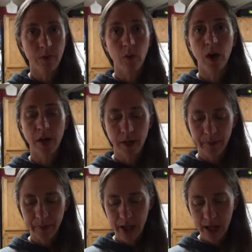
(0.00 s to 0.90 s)
and
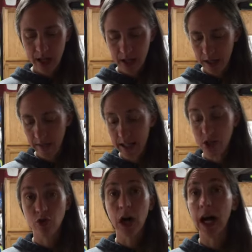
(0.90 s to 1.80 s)
water and let it
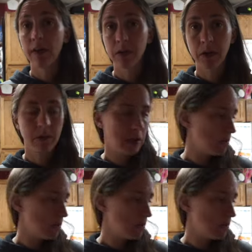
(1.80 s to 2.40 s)
dry really, really